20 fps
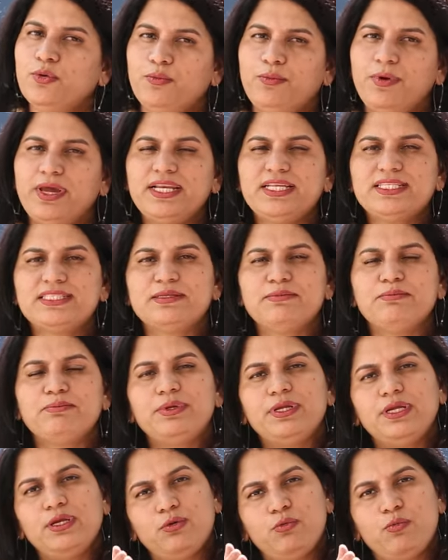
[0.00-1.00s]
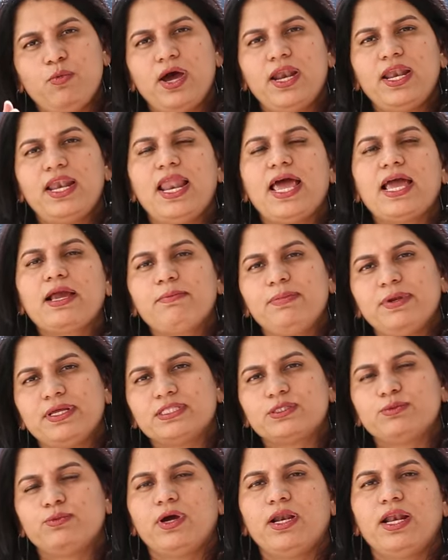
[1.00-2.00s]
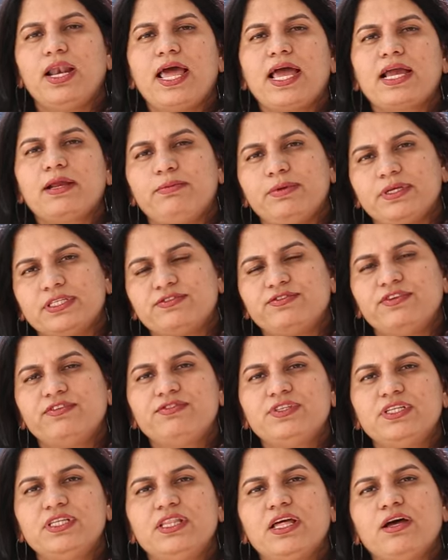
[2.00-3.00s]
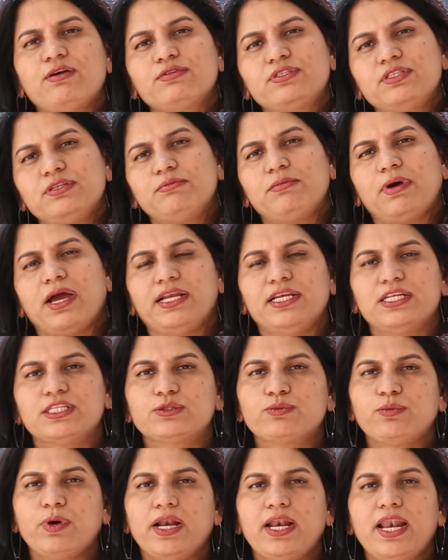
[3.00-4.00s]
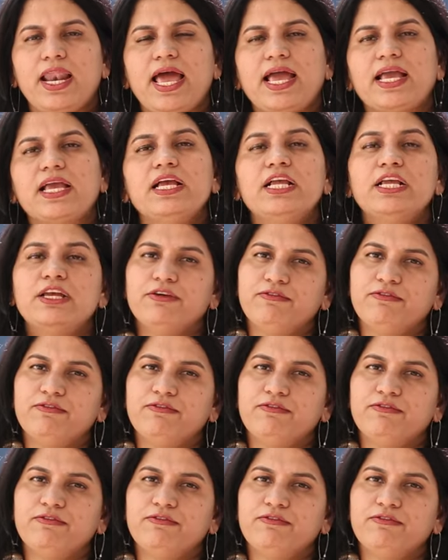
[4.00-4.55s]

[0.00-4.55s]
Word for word: very simply 1 lakh plus 1 lakh plus 50,000 minus 1 lakh